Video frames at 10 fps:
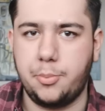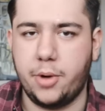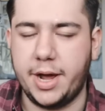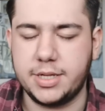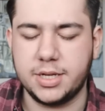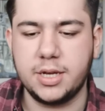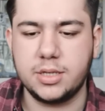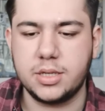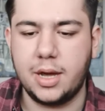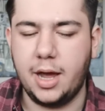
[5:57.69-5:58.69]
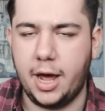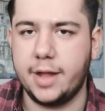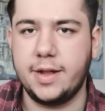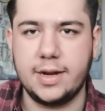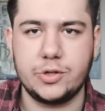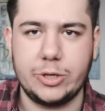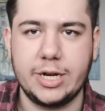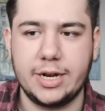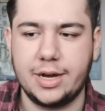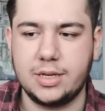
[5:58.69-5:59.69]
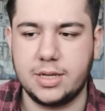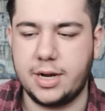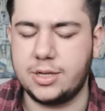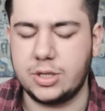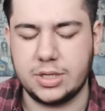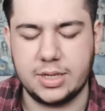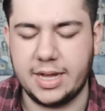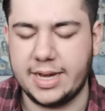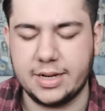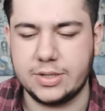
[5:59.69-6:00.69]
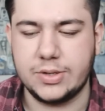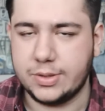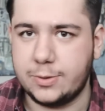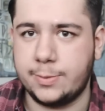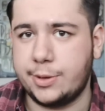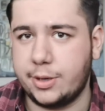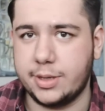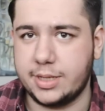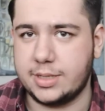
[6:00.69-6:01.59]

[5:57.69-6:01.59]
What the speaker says: prior to this. And I think that's really nice and I just like the song overall.